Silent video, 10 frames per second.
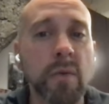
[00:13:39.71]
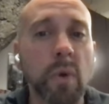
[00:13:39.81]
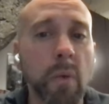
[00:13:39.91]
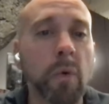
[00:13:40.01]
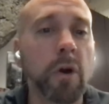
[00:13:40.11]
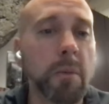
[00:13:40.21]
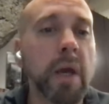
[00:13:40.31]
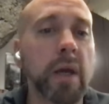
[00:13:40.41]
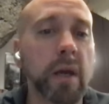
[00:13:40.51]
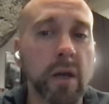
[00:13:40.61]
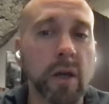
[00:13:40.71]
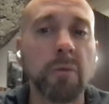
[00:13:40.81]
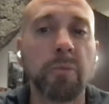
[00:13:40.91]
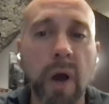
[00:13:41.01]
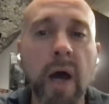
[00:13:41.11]
And we're going to make a
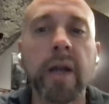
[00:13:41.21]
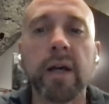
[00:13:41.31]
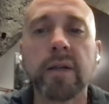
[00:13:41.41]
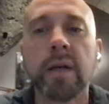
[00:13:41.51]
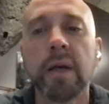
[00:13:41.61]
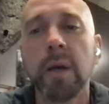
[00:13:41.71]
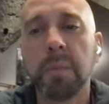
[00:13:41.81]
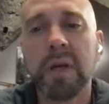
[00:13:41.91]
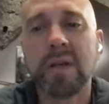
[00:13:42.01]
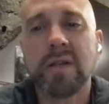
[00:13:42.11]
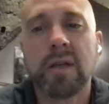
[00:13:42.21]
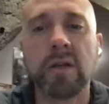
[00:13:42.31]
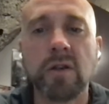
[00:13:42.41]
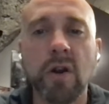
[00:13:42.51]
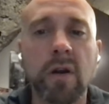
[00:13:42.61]
good product, because
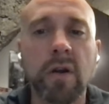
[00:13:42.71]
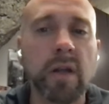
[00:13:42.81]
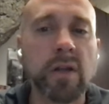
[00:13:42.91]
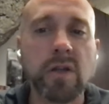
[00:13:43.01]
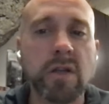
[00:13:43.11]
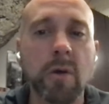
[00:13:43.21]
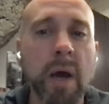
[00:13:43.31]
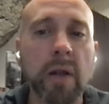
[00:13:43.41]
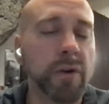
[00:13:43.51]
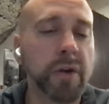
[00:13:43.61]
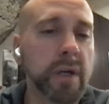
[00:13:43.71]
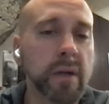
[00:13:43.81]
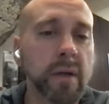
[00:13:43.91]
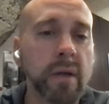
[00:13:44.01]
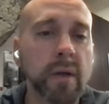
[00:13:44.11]
in turn, then it's just all about learning